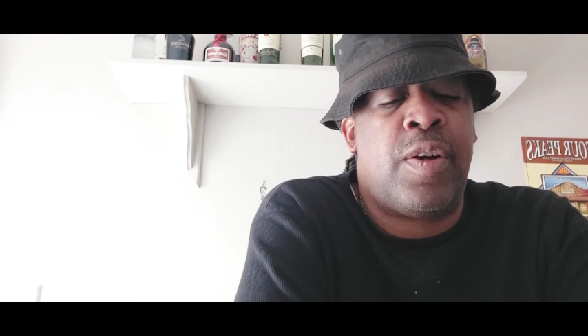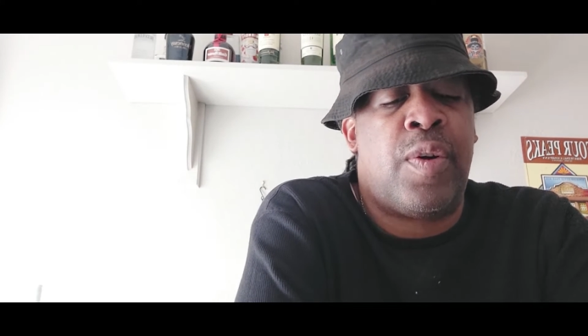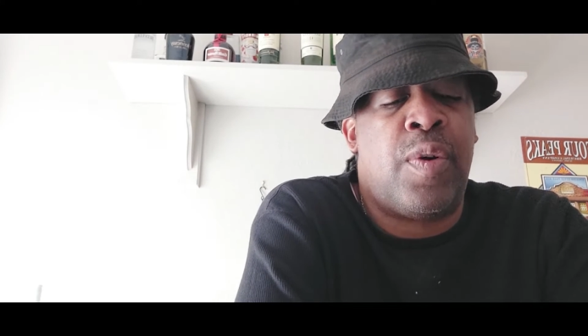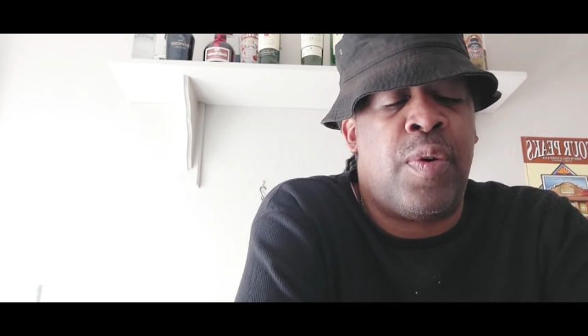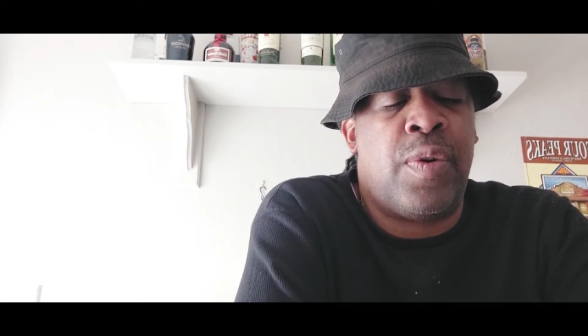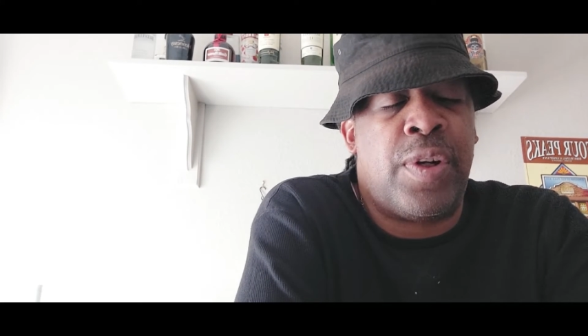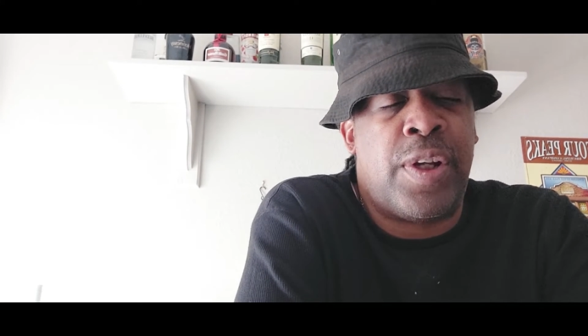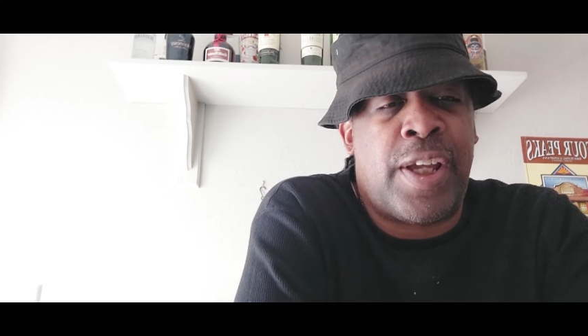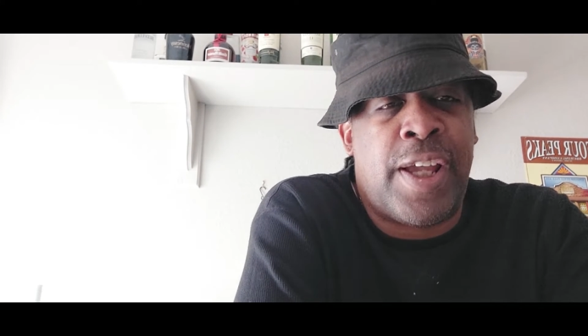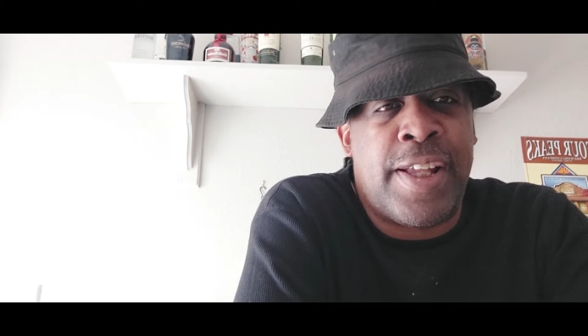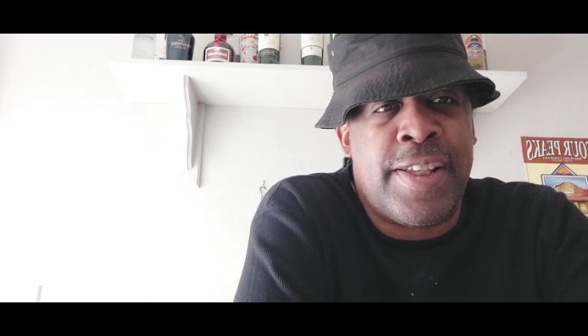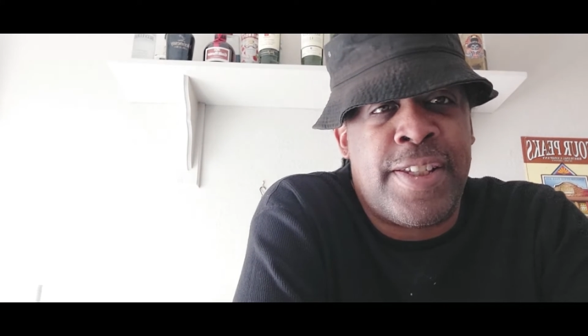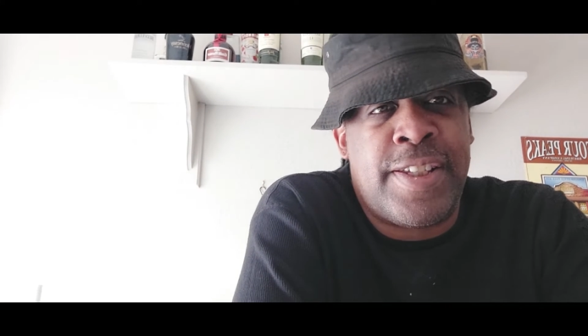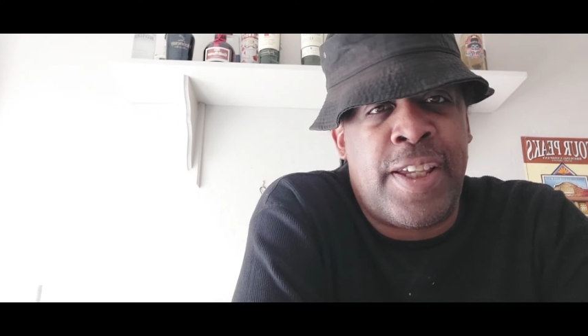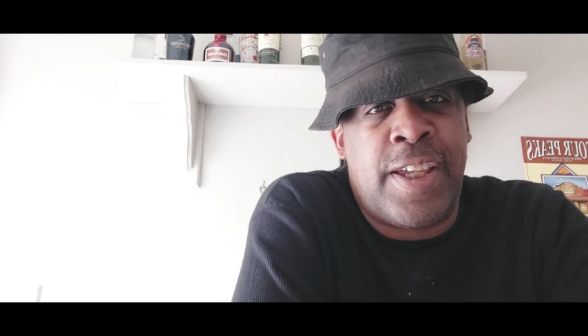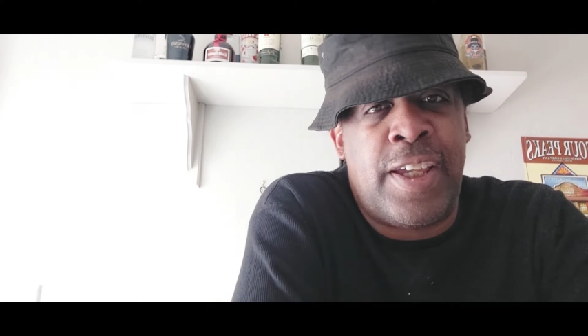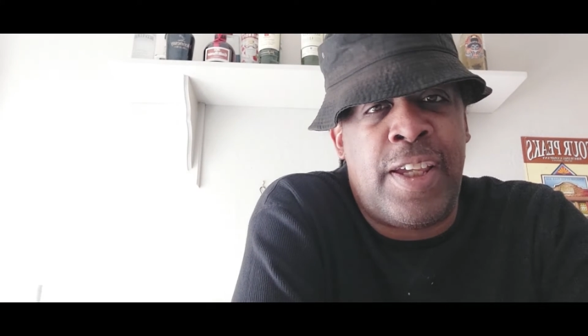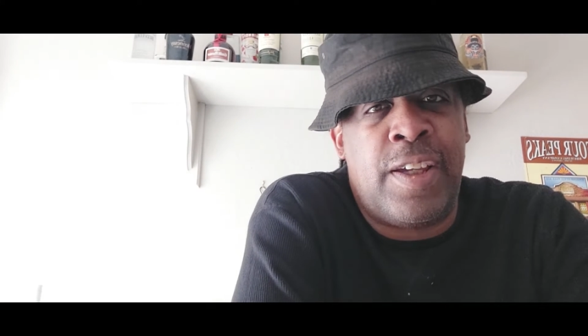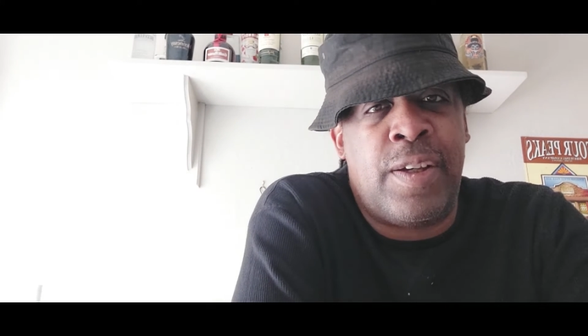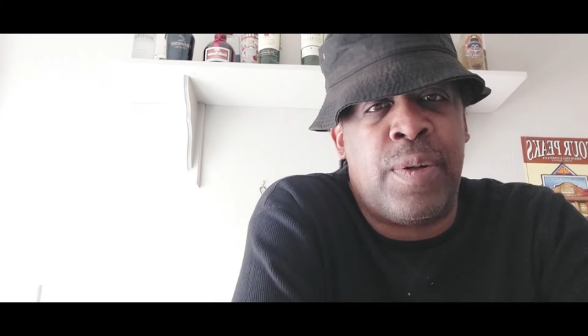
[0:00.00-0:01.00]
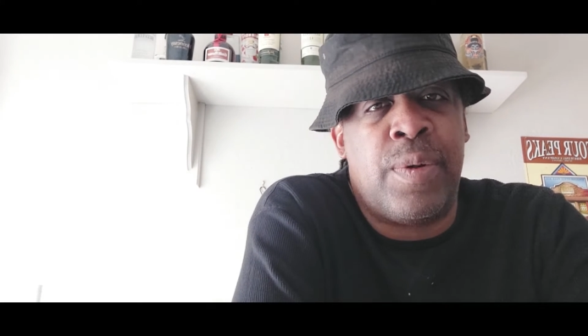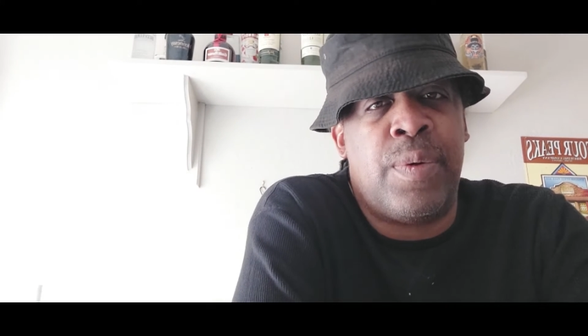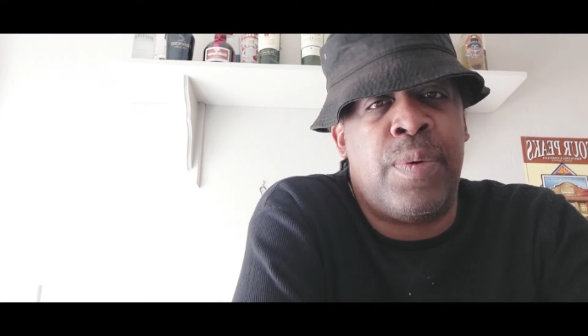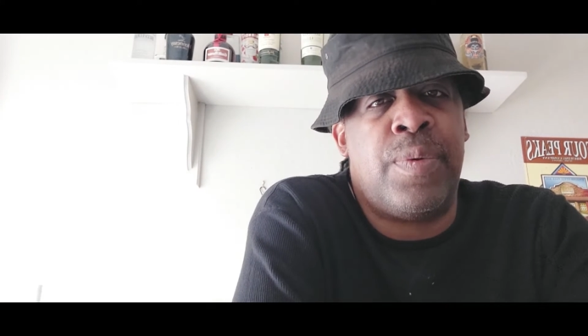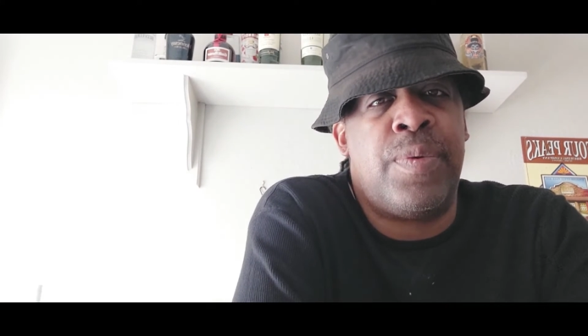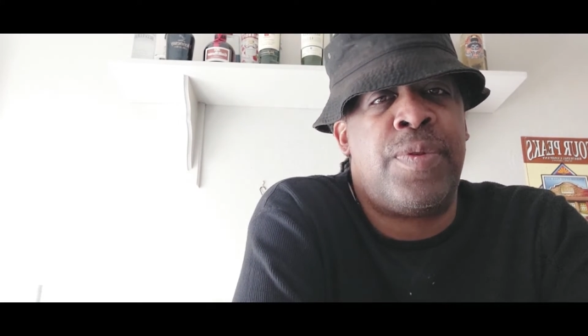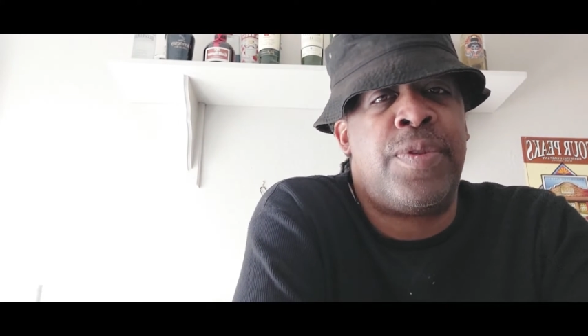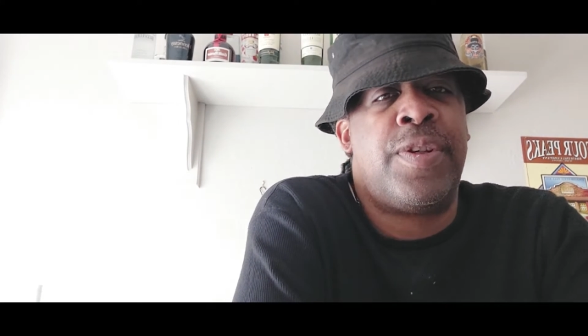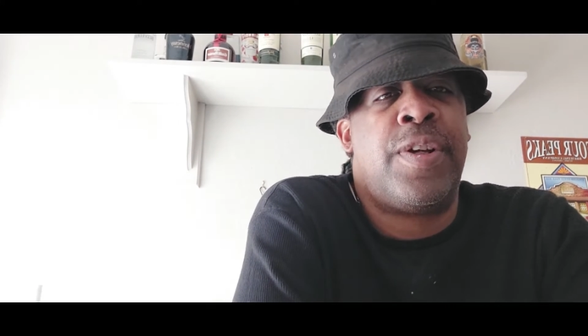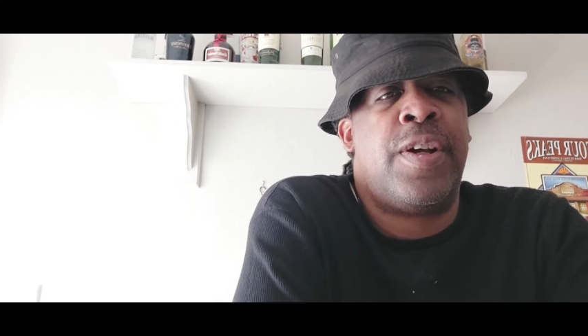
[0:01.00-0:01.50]
going against the
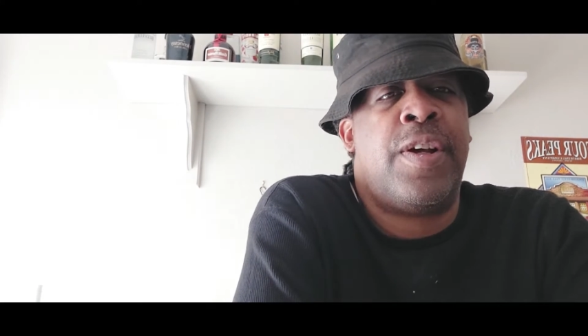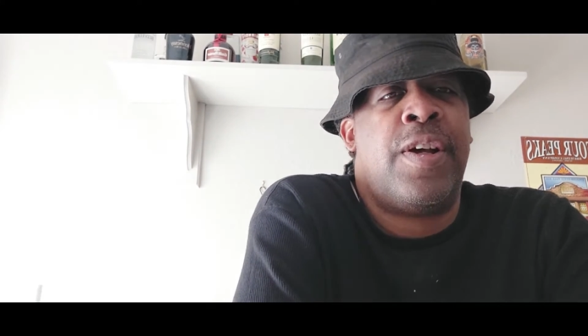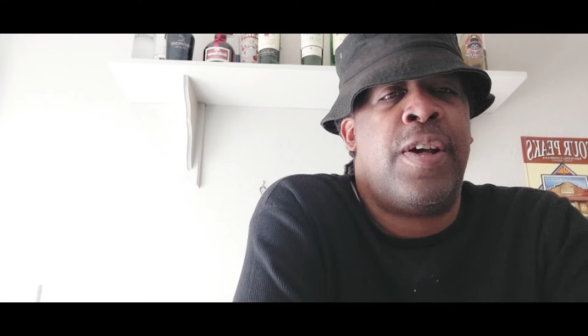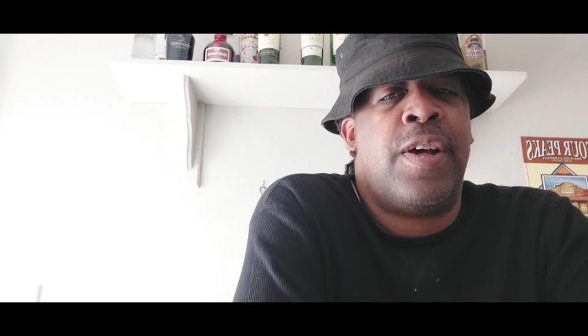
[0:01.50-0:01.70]
Eagles.